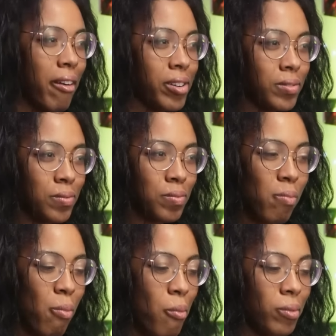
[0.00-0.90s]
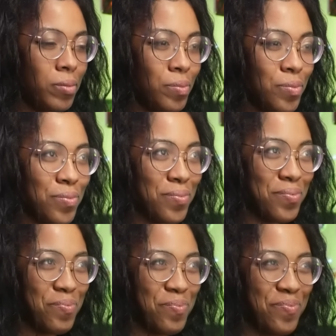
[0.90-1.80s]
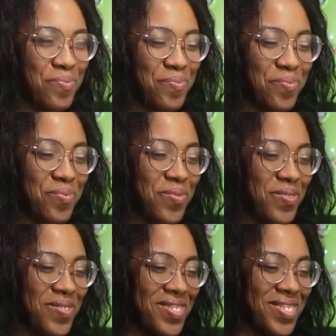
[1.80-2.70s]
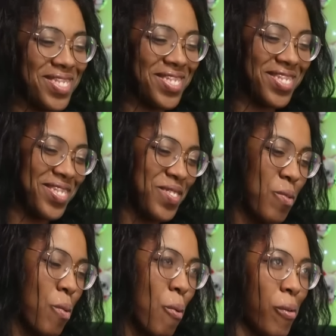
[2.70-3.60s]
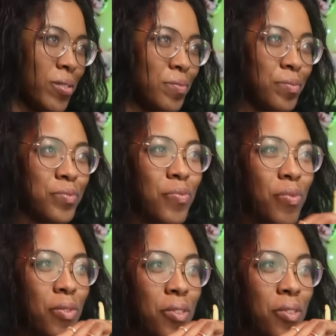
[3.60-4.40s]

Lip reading: No one is speaking in this clip.